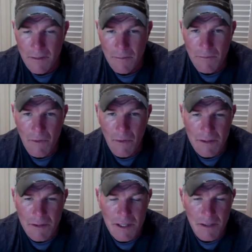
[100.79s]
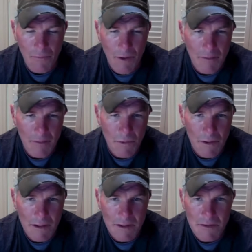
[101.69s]
We've gone to see the
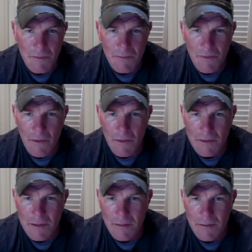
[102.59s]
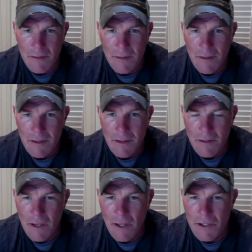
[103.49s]
redwoods. We've gone to
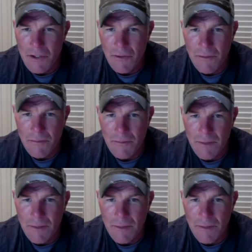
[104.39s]
Glacier.